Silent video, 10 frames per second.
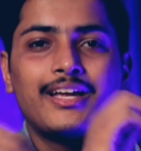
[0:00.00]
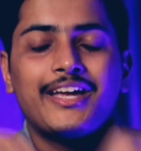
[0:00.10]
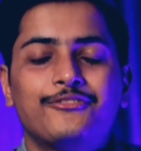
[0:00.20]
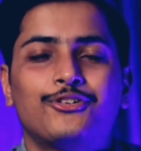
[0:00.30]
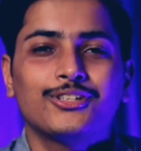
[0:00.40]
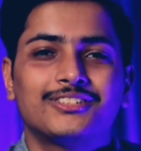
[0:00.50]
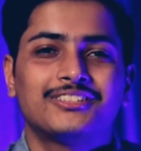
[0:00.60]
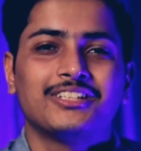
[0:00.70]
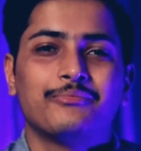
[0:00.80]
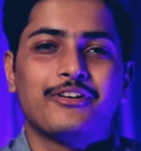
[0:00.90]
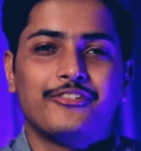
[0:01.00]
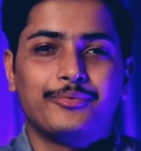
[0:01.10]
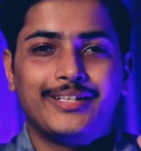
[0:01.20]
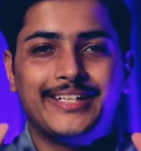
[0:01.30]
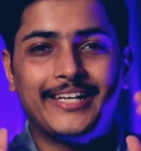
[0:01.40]
Hey, what's up
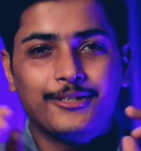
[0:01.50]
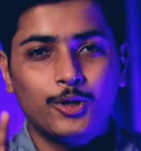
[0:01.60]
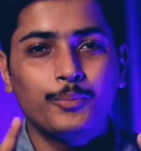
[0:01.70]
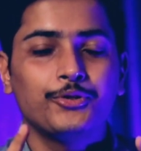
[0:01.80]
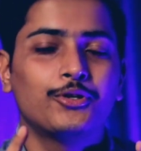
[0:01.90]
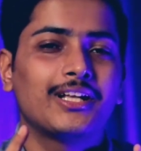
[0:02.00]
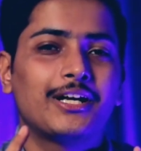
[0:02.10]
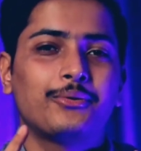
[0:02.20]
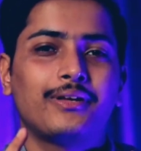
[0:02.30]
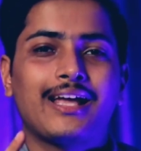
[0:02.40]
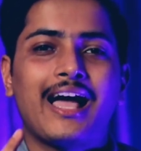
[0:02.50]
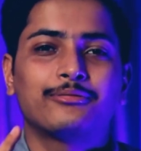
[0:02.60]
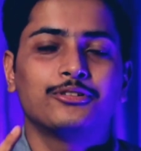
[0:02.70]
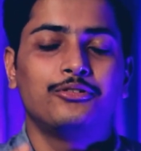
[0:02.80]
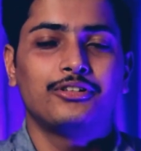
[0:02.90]
everybody? I hope you all are doing
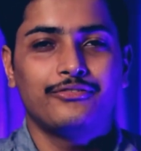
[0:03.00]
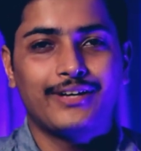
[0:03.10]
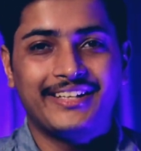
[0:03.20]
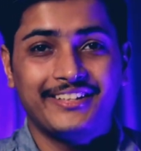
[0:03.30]
absolutely fine.